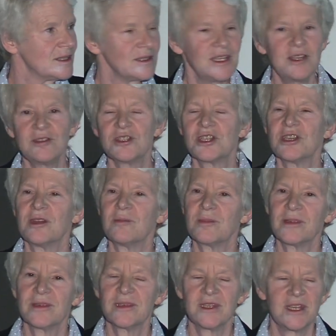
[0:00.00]
leadership
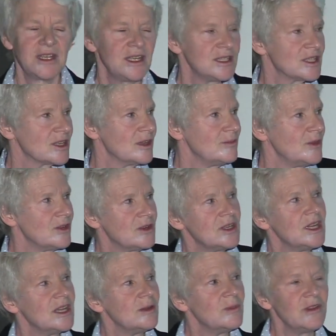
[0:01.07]
in his
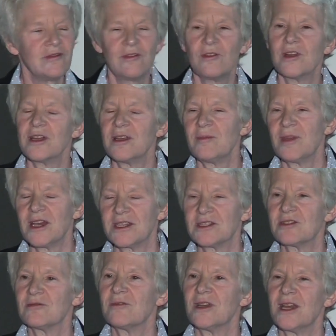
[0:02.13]
community before he
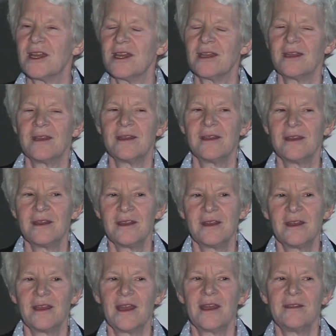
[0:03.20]
passed away.
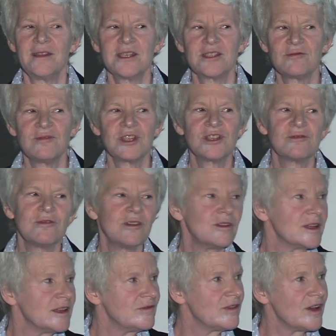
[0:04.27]
And this
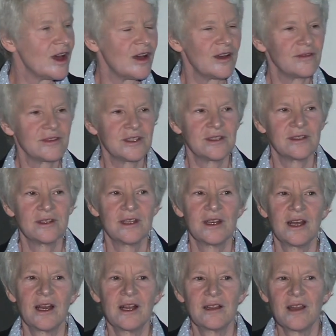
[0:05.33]
ritual involved
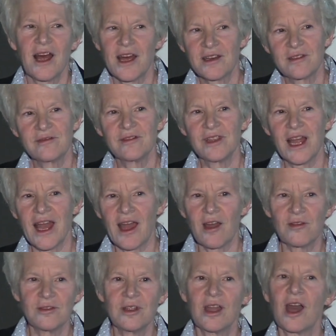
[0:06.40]
a lot of
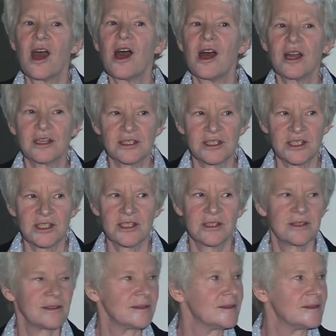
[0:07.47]
loud gongs